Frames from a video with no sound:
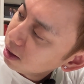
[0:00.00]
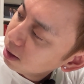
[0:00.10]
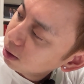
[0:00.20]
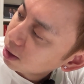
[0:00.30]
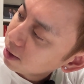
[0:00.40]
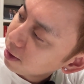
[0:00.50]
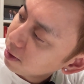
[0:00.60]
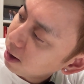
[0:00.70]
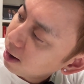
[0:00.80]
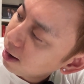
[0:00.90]
Look at
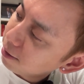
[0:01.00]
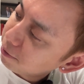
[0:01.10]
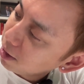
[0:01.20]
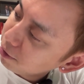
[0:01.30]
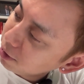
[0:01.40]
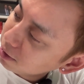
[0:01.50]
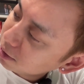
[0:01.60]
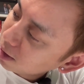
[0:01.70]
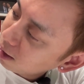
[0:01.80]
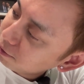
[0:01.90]
that. Variant
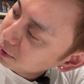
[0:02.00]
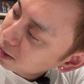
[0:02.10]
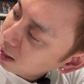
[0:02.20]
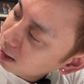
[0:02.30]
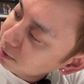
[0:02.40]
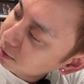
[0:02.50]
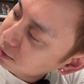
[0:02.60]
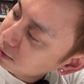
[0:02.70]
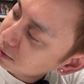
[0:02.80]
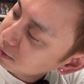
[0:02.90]
cover cards.